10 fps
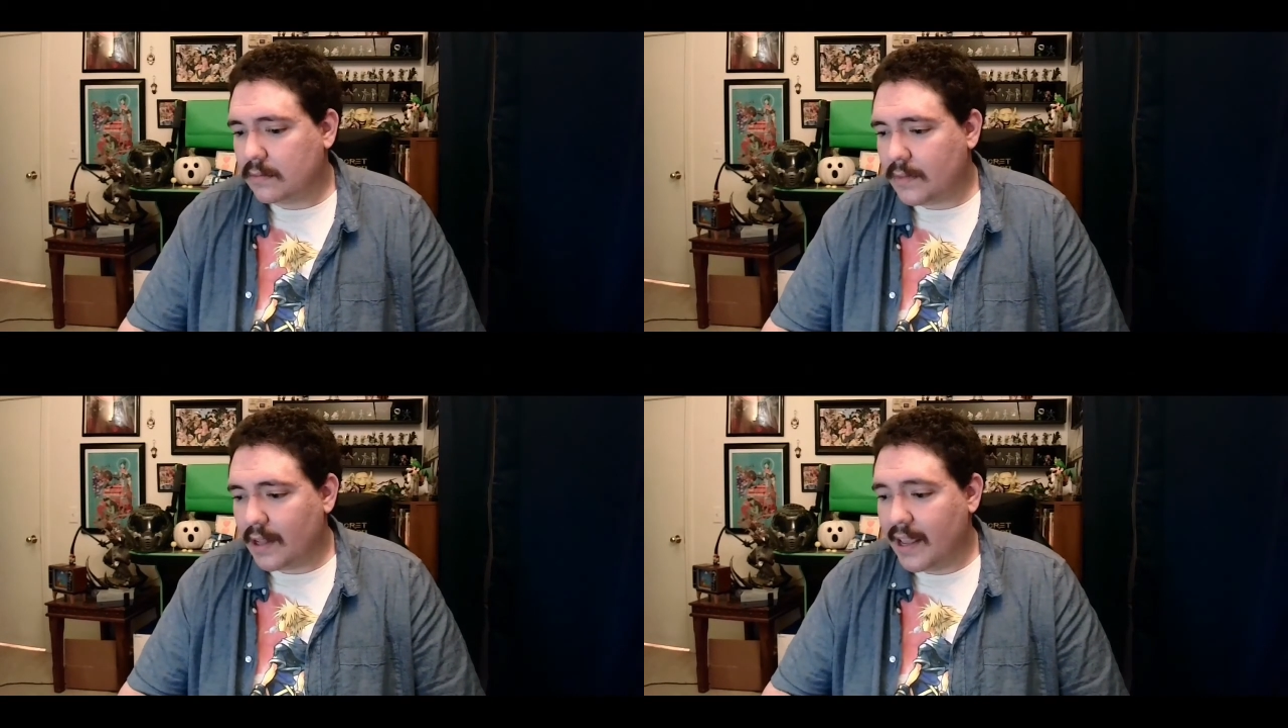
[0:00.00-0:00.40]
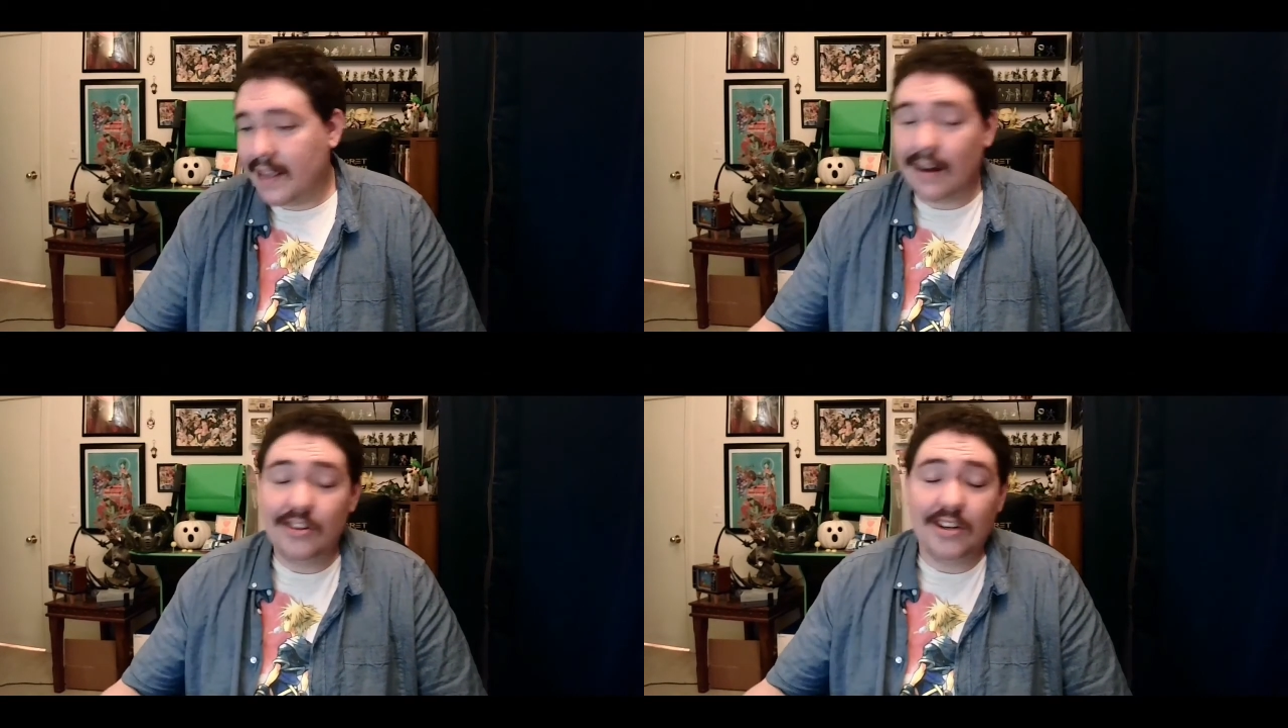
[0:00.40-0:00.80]
hit
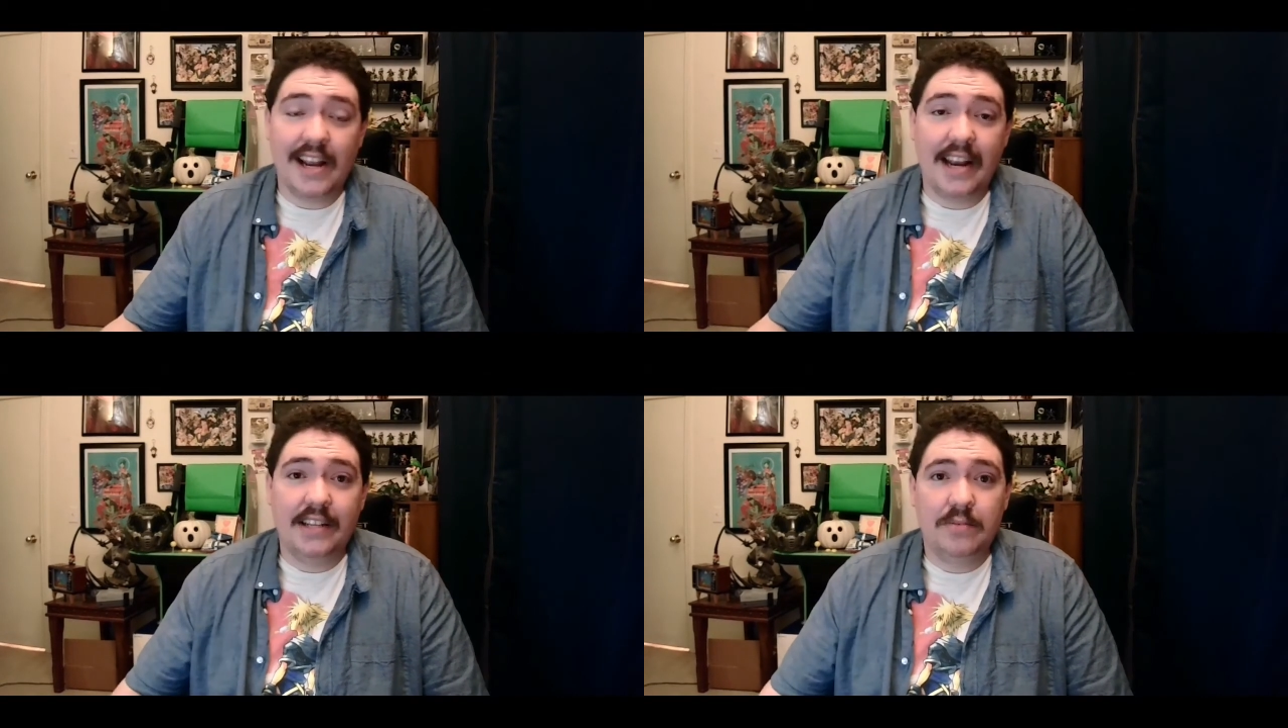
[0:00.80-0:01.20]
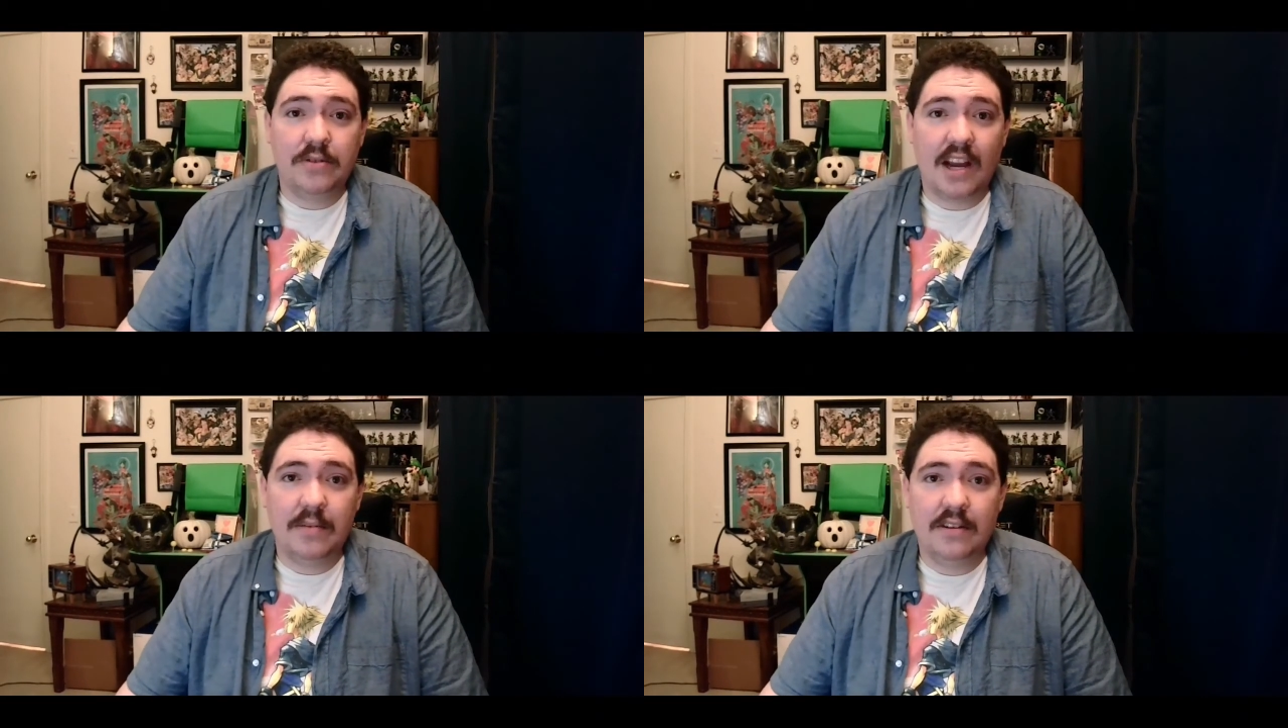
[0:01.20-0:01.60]
180
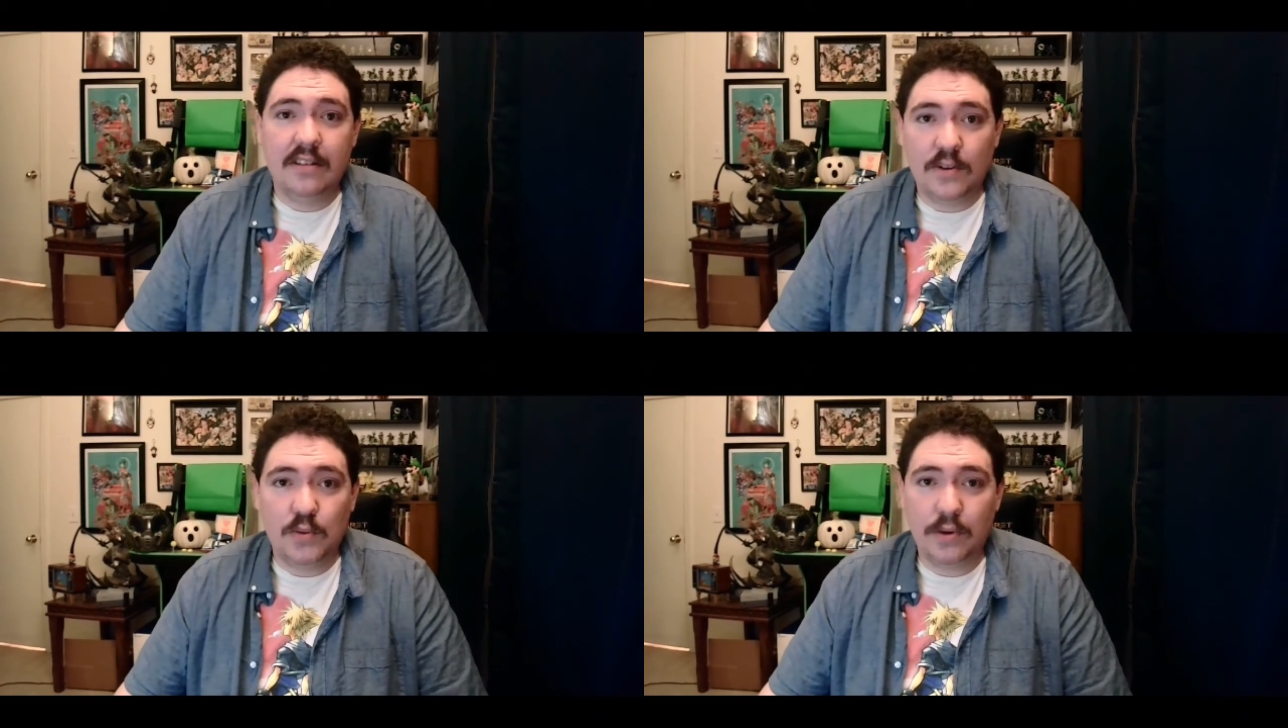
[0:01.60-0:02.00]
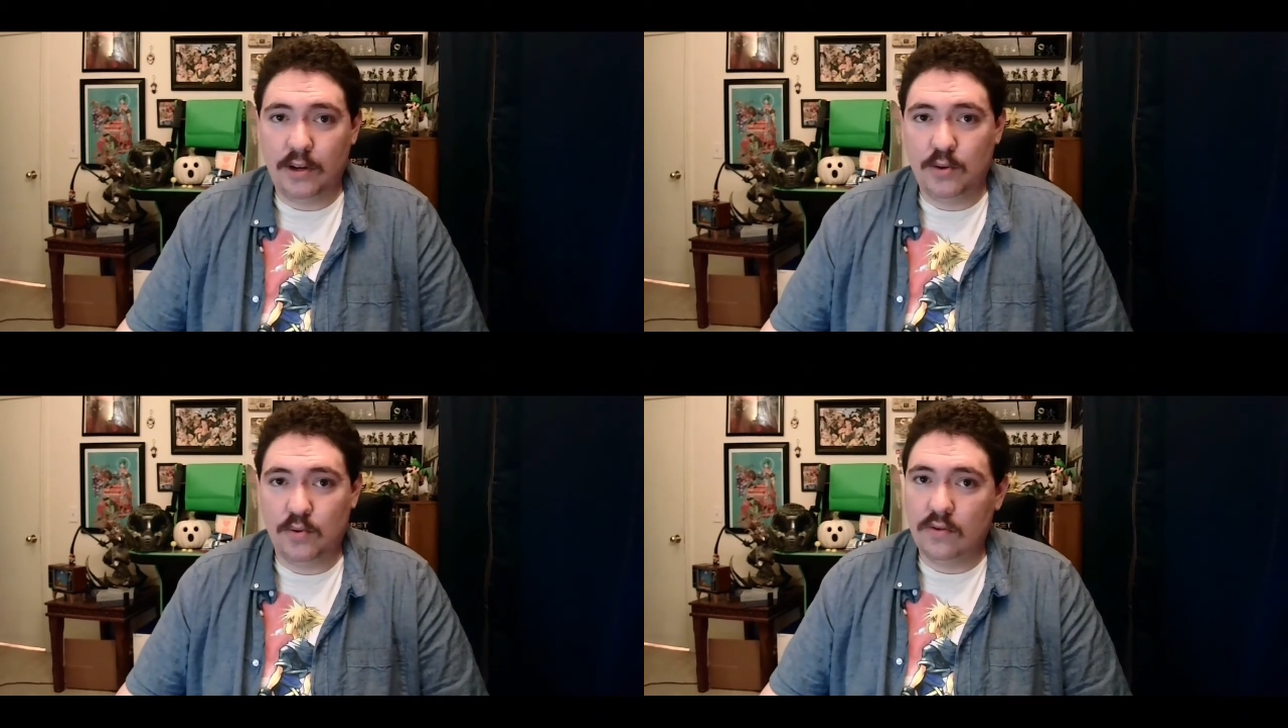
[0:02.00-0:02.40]
subscribers. That's pretty
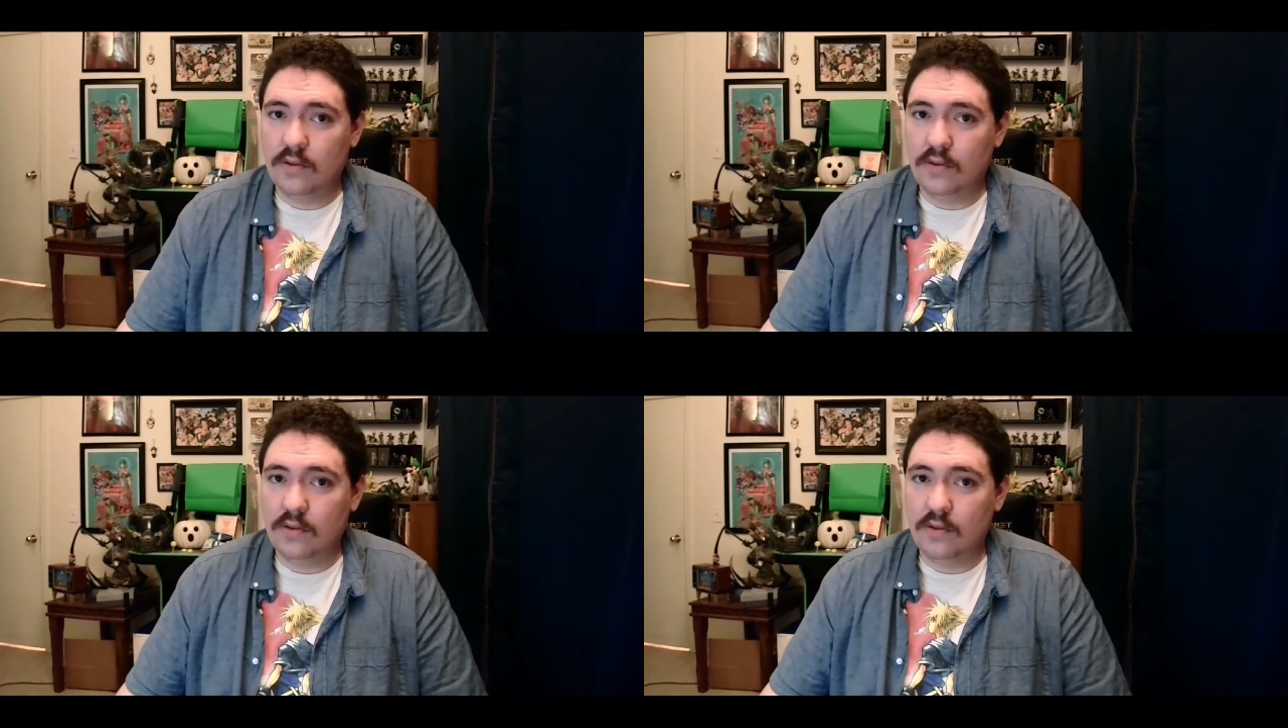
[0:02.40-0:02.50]
cool.